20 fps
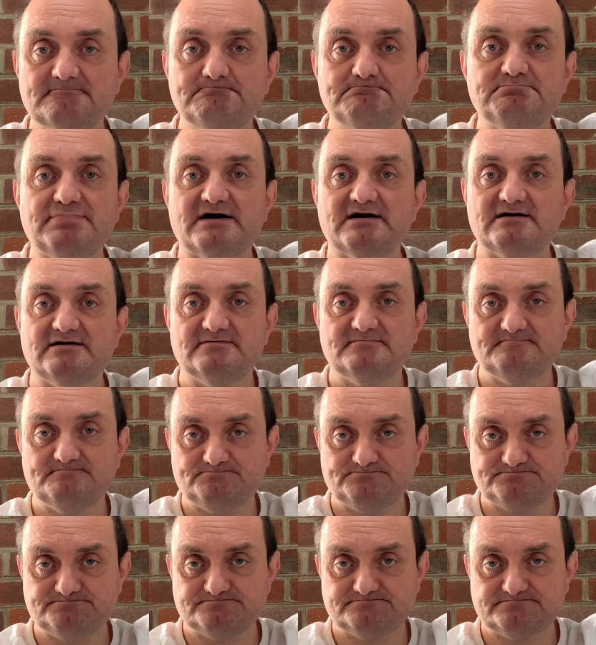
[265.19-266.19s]
But
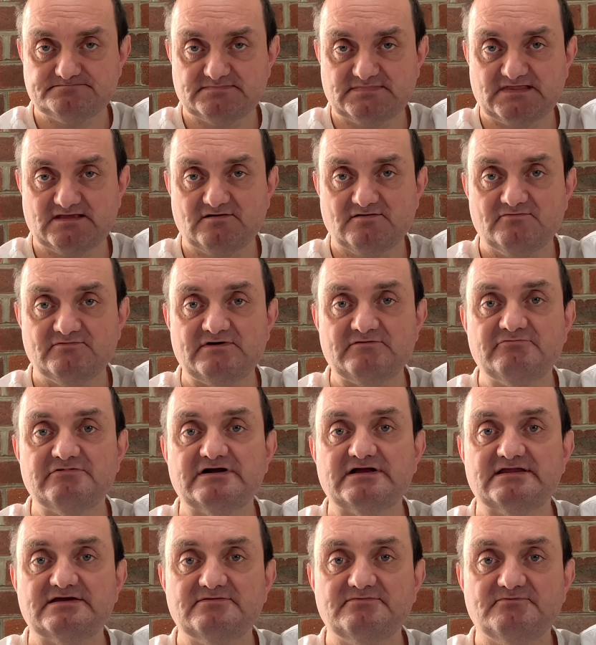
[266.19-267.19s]
they're
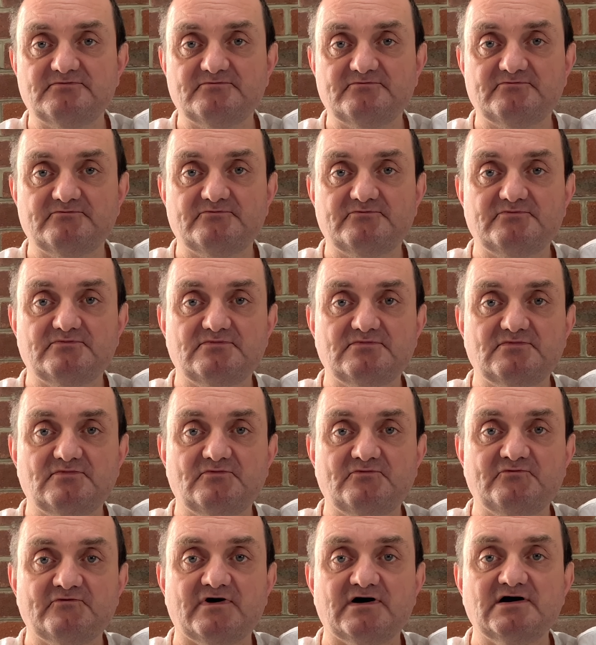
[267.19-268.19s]
really
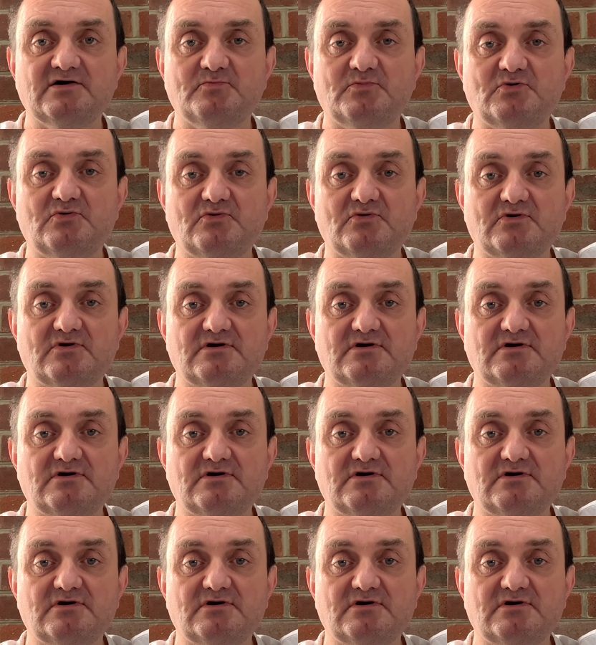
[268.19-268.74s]
viable